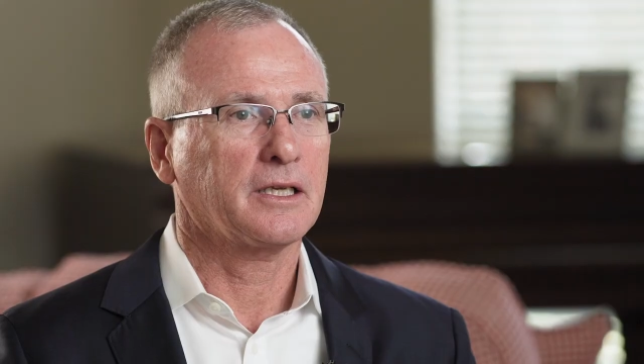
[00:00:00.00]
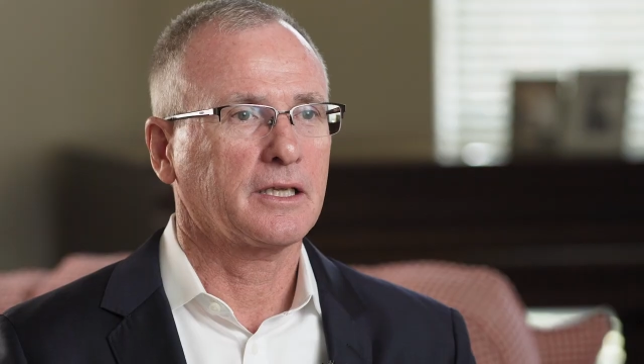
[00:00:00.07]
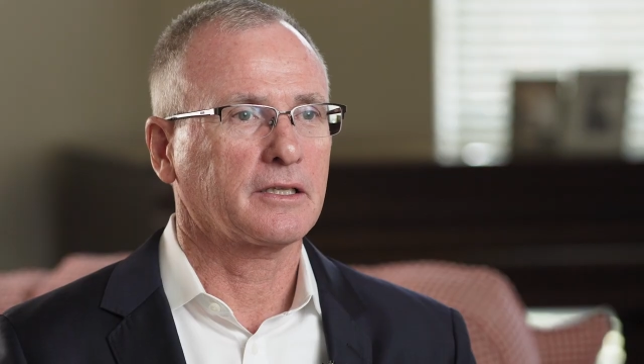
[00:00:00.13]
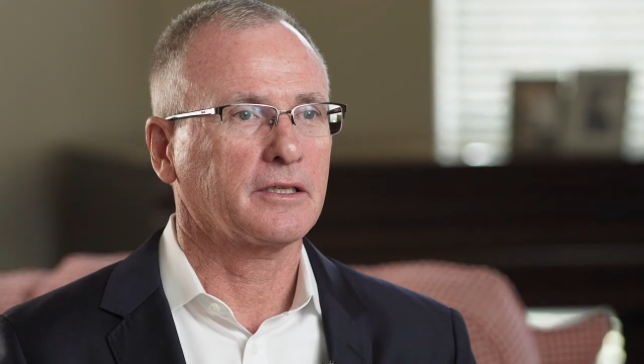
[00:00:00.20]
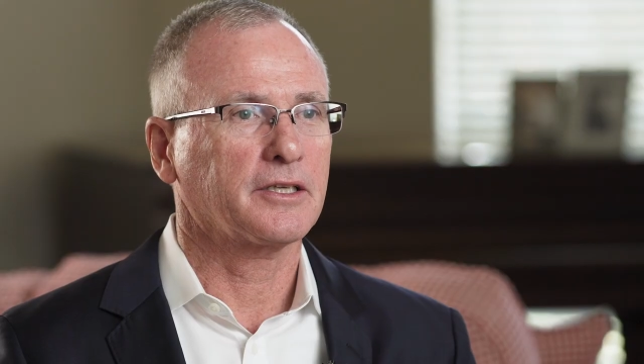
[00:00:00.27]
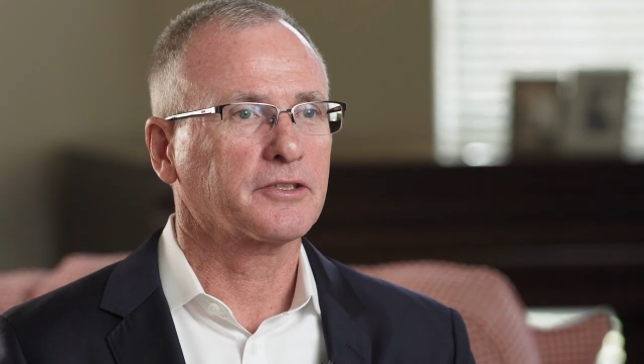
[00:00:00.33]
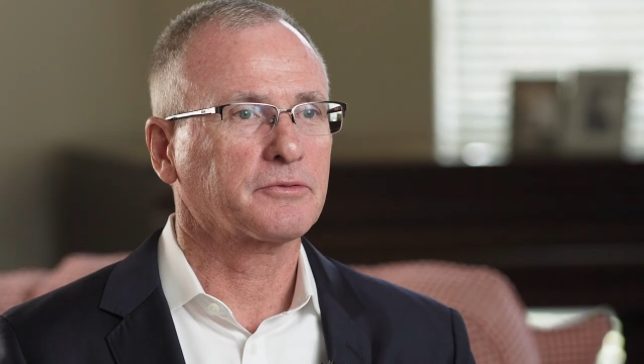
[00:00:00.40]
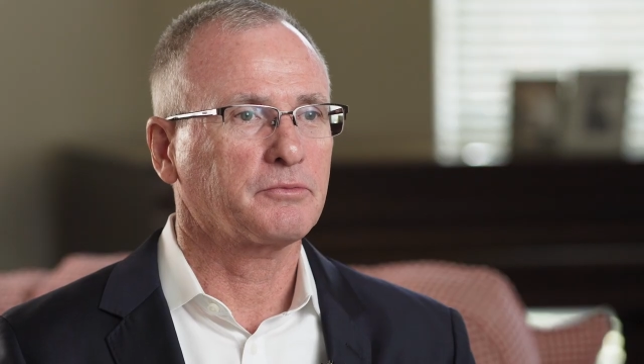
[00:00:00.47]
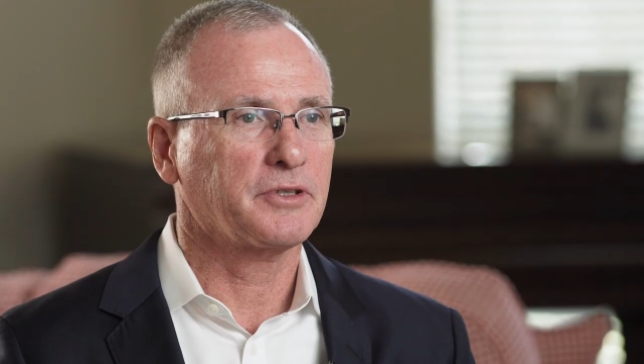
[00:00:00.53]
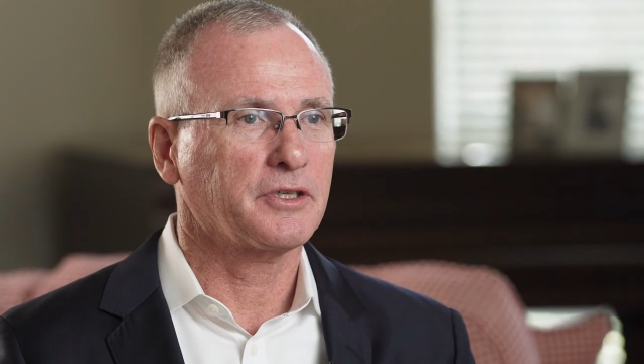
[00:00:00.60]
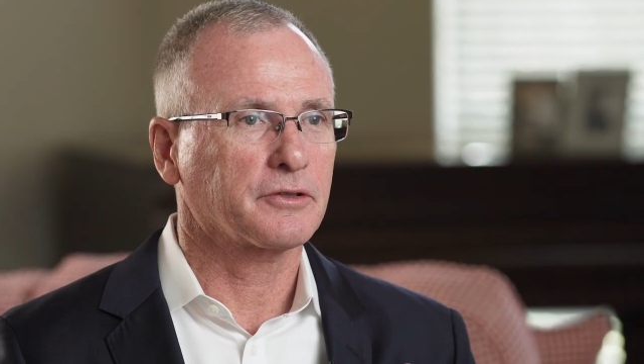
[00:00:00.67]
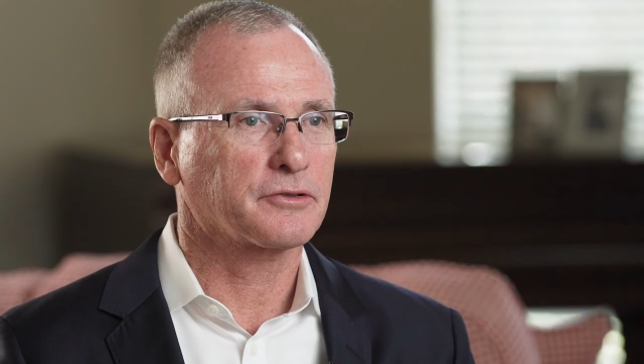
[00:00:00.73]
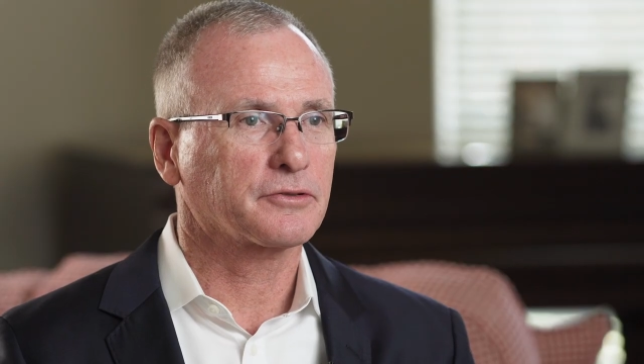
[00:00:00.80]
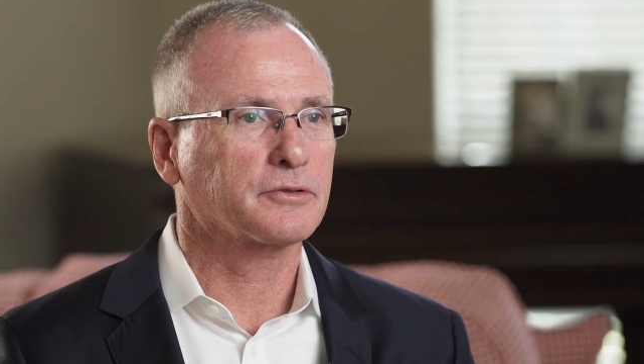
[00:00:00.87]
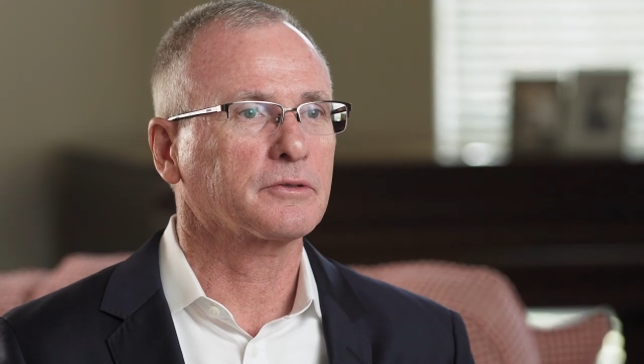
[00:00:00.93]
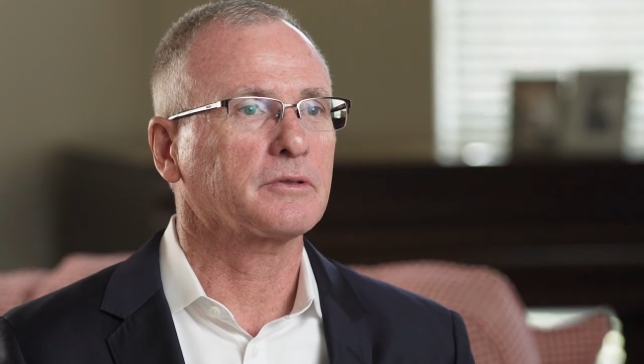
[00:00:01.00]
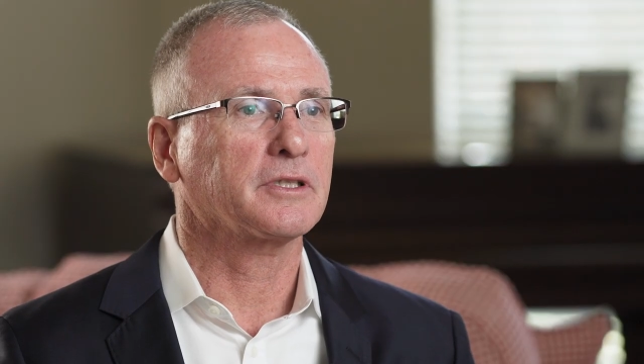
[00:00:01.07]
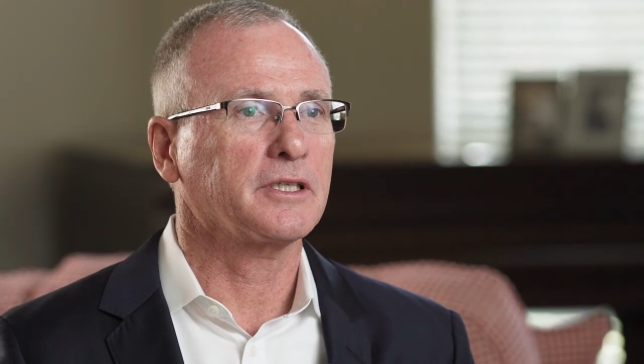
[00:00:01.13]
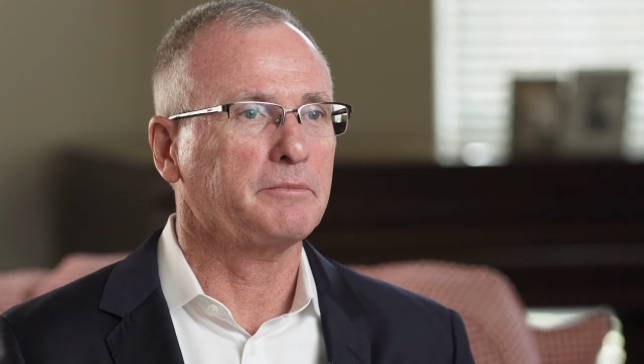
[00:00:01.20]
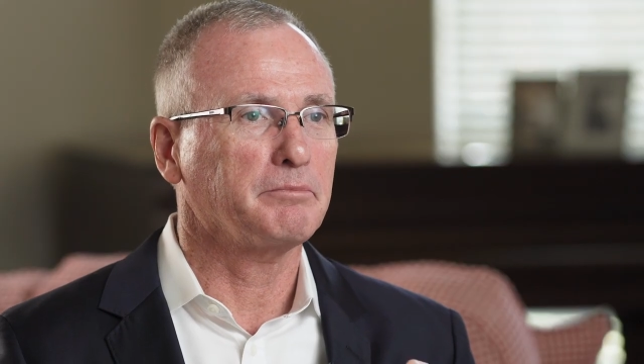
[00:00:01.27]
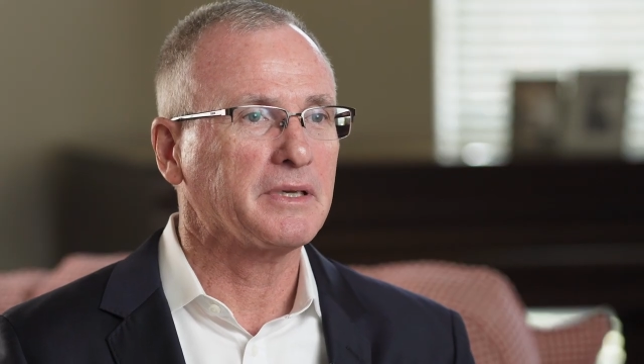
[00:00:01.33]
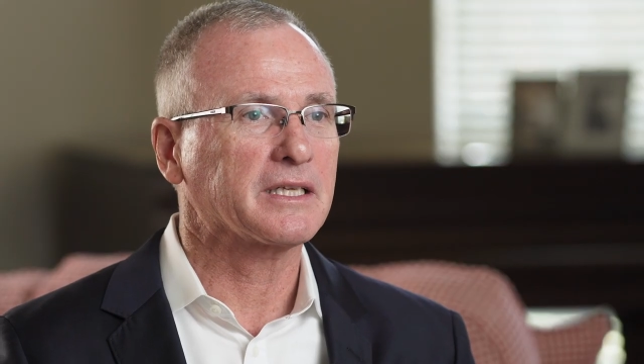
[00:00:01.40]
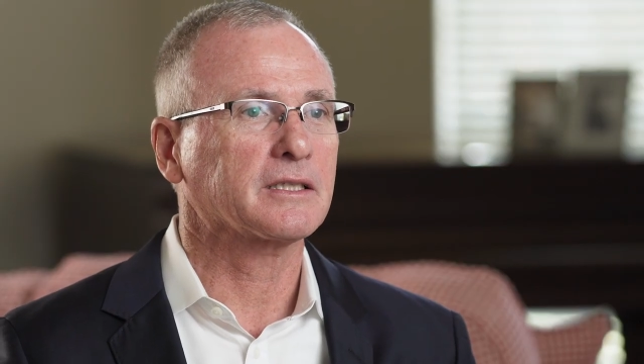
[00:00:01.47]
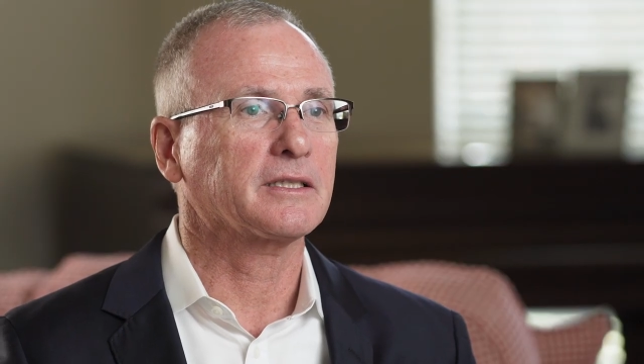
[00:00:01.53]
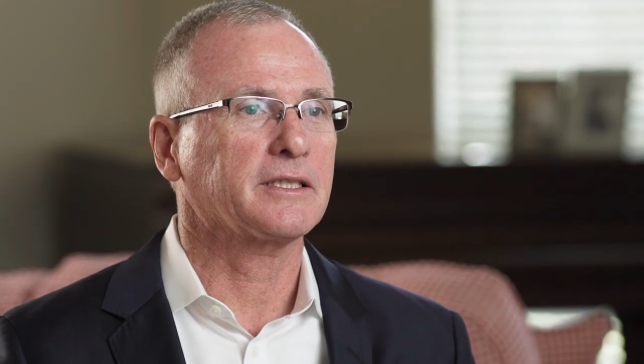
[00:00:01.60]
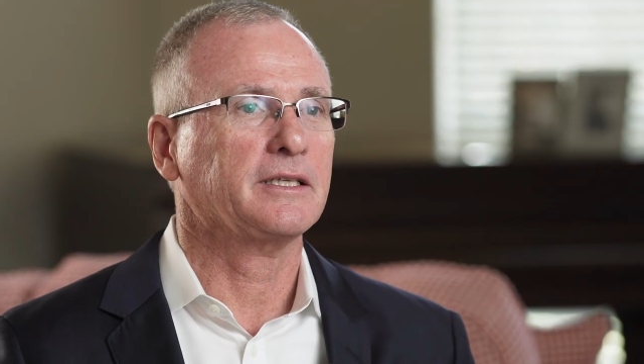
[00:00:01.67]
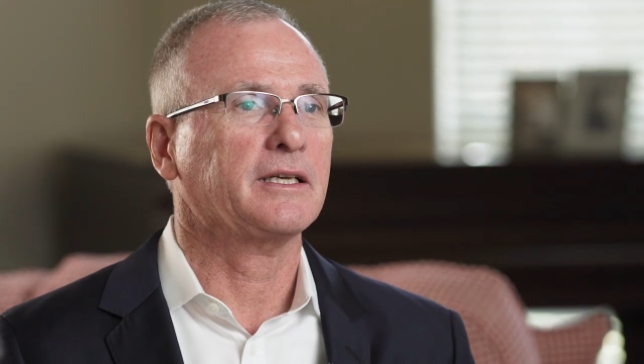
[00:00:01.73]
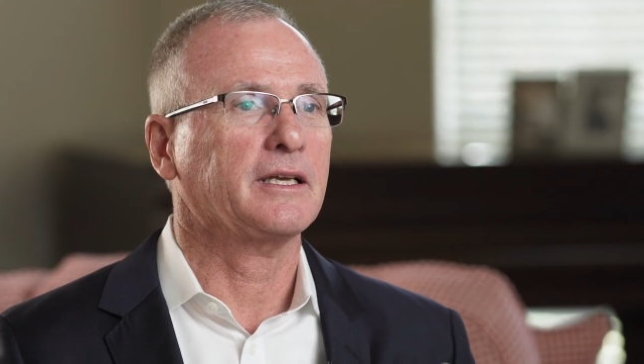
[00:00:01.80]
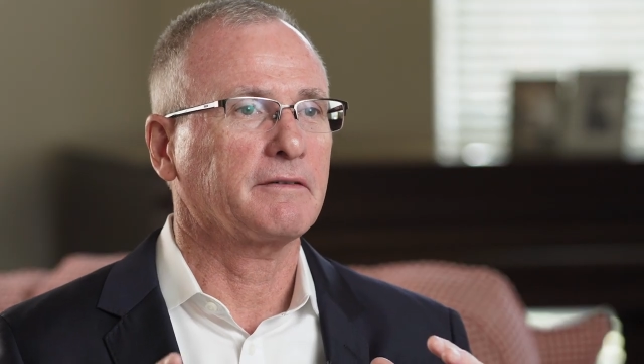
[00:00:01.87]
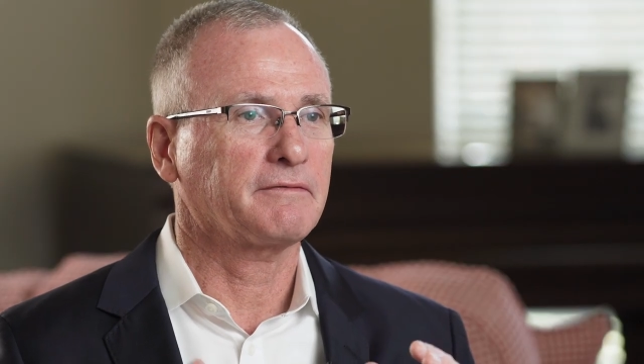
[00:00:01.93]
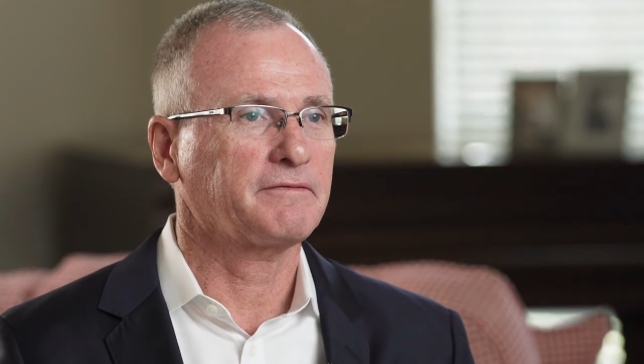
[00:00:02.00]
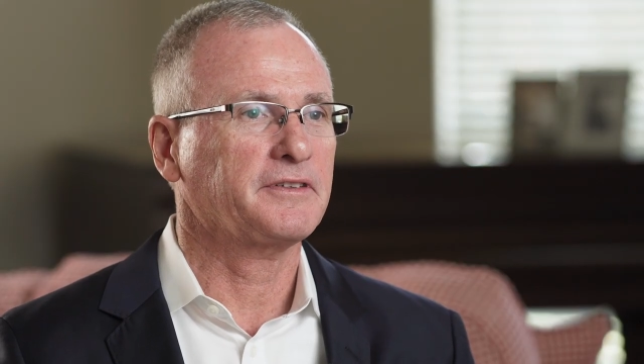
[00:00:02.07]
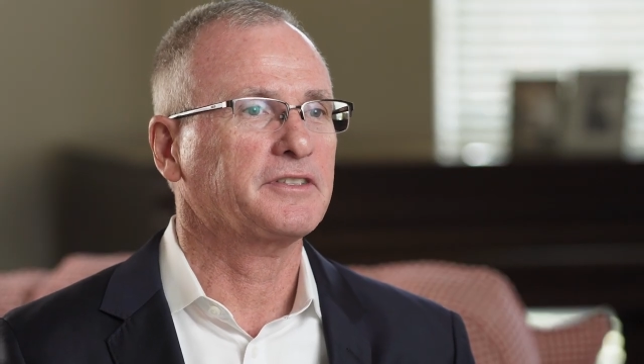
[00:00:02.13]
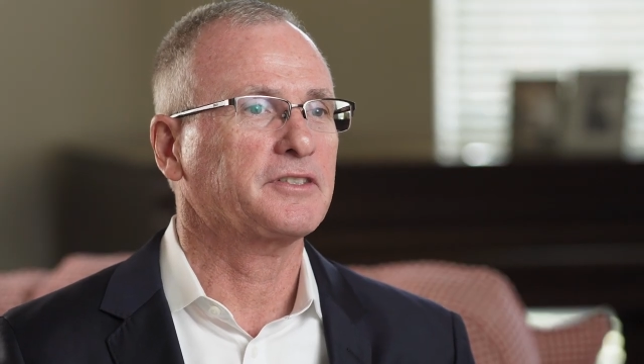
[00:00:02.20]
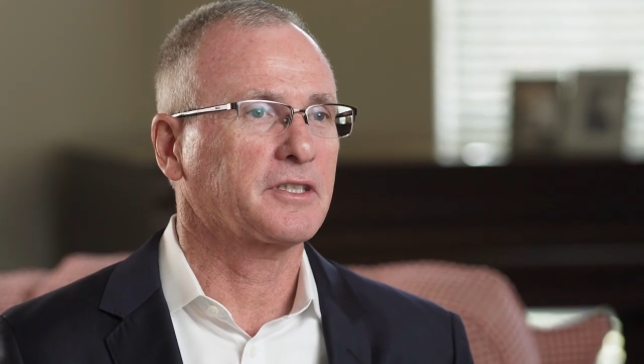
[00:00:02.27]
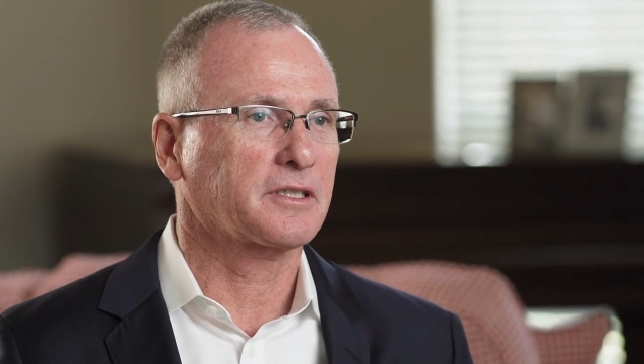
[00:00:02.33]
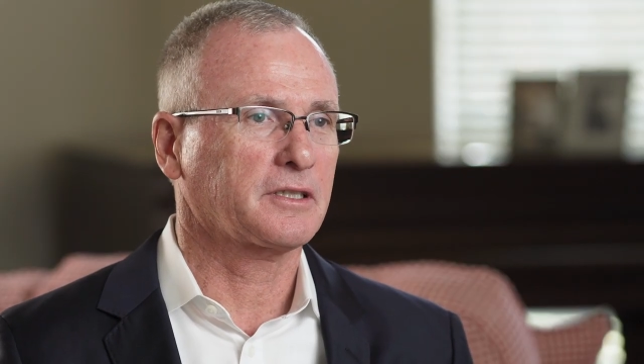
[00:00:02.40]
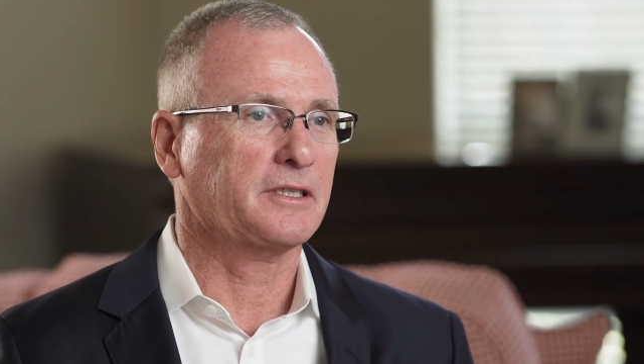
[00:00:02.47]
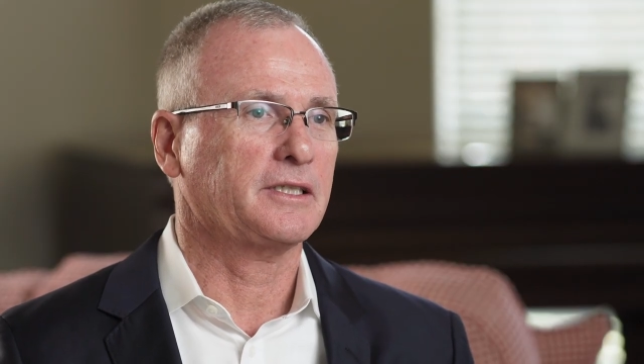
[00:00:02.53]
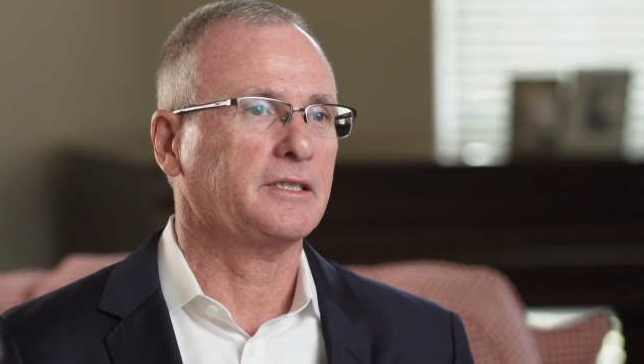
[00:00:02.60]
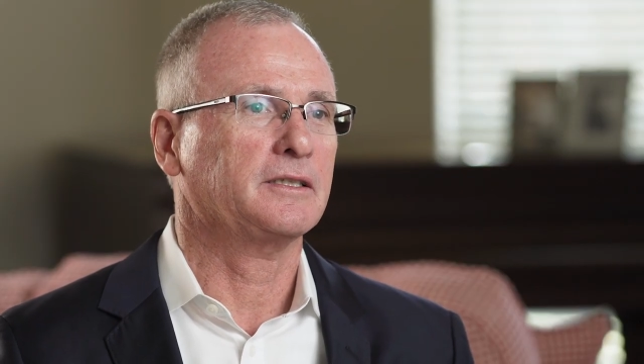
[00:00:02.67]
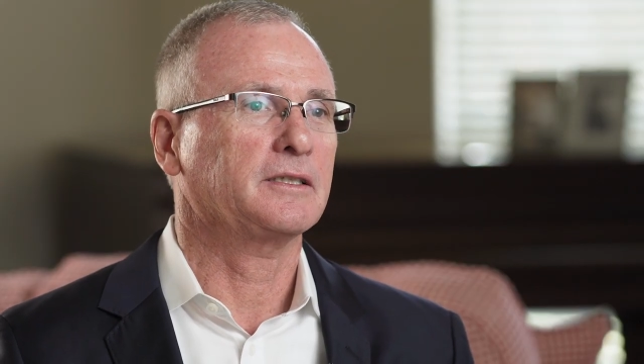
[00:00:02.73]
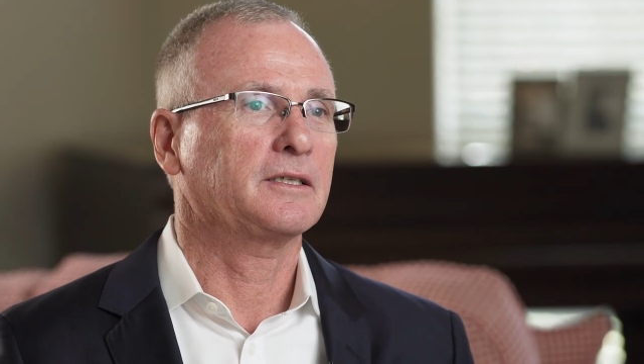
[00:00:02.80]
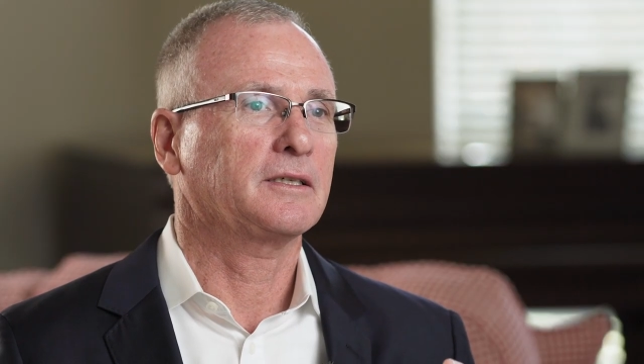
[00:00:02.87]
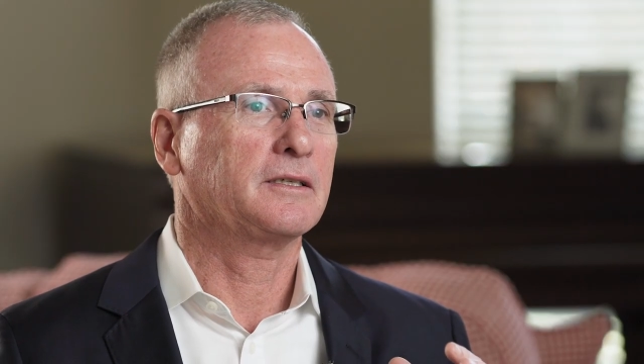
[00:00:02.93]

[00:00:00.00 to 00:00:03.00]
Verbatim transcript: unless we are truly mentally and physically